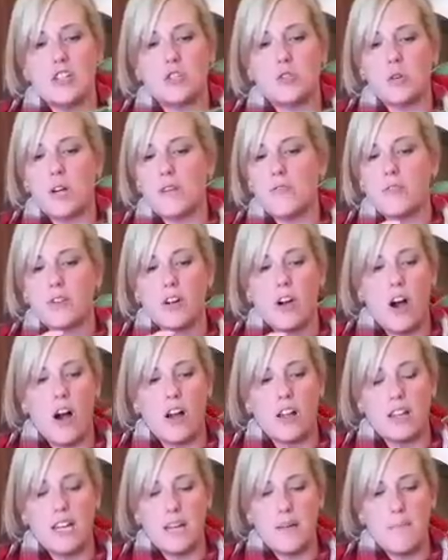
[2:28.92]
It's great for your
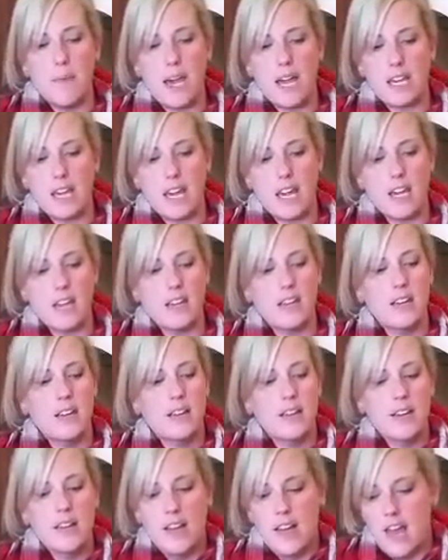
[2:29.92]
holiday baking.
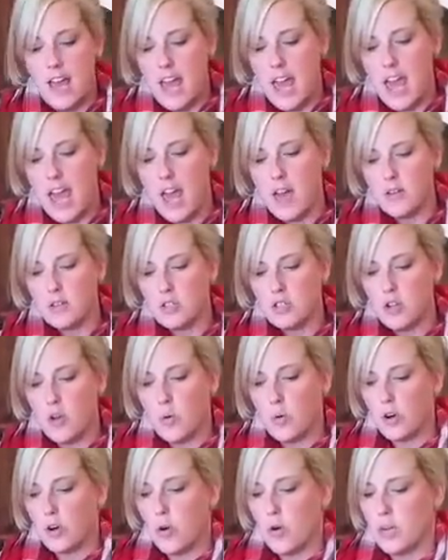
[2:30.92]
And
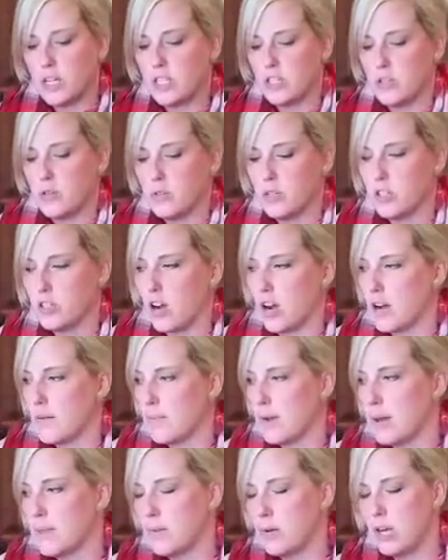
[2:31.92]
so we're going to start
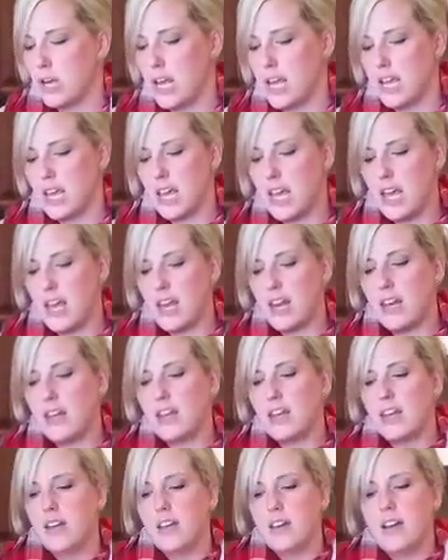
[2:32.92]
by putting
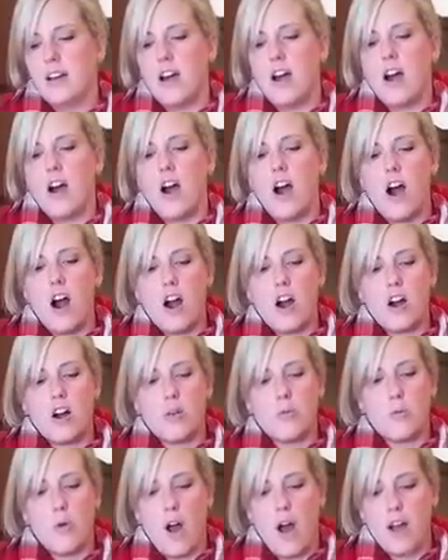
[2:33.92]
in
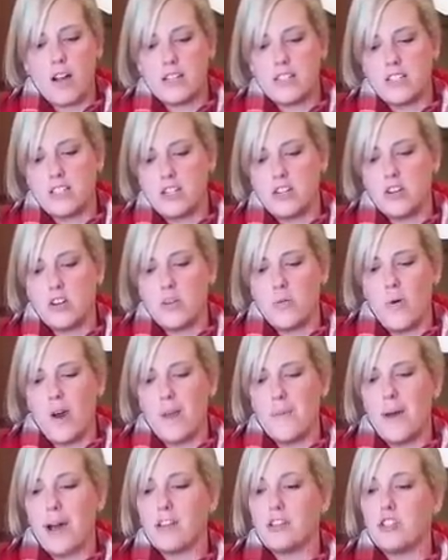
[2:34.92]
our rocks. You're going to
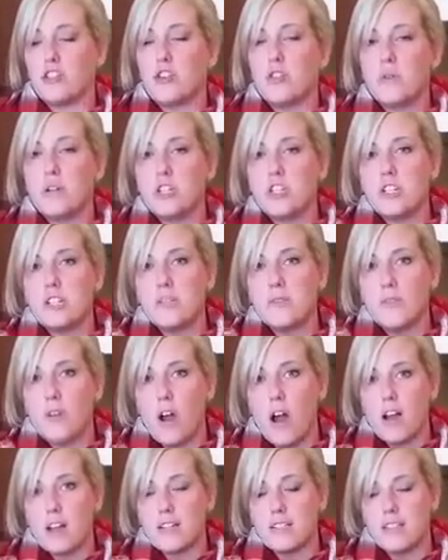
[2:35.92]
want about 2 inches of
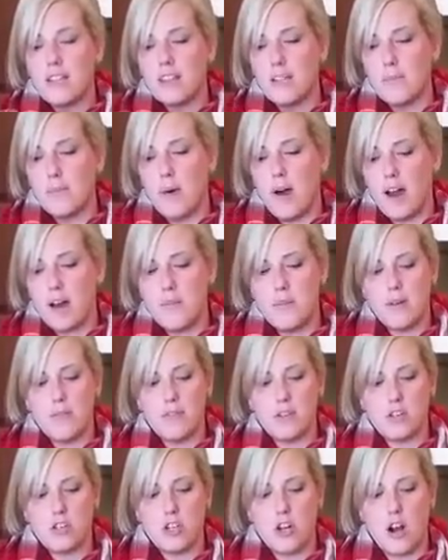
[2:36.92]
rocks at the bottom of
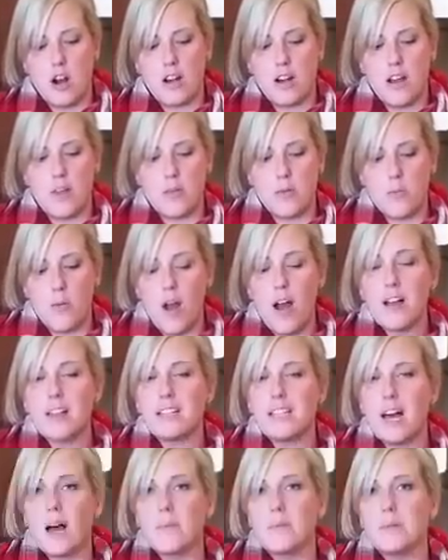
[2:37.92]
your jar. Now the
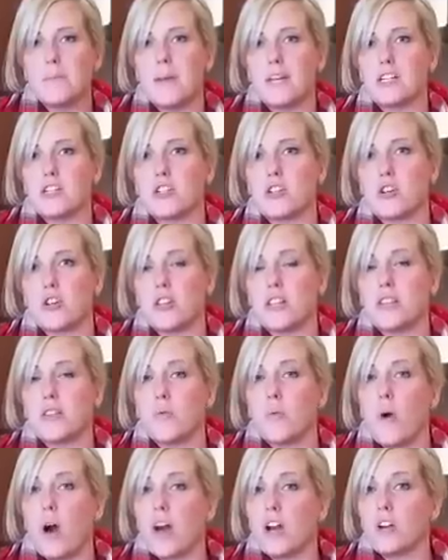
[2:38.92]
rocks help to make sure that
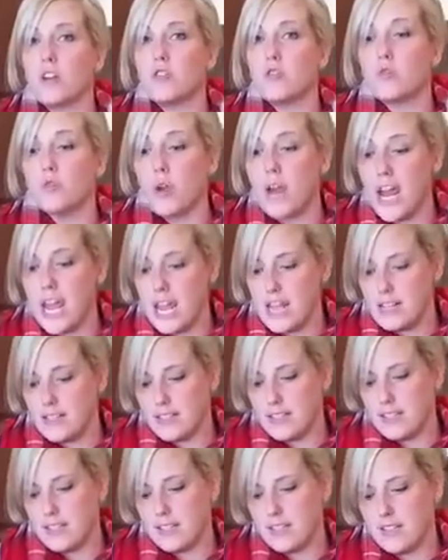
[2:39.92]
the water
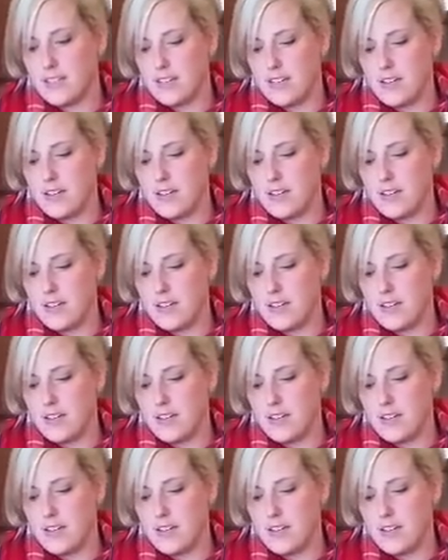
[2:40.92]
drains,